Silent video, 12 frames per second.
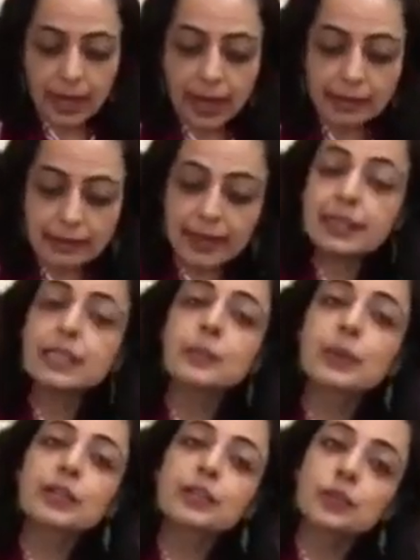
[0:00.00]
and that's
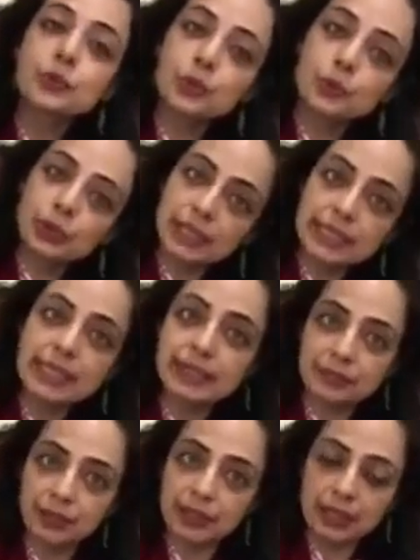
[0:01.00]
when a new tooth is
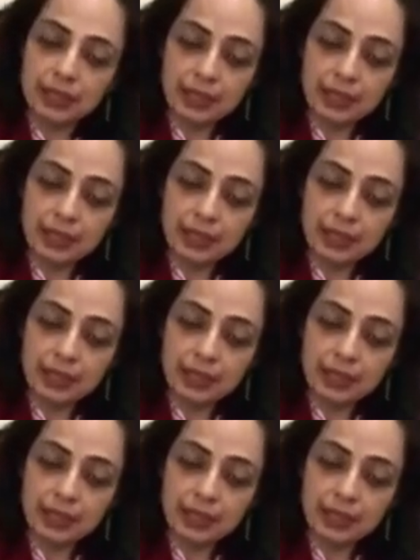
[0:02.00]
given.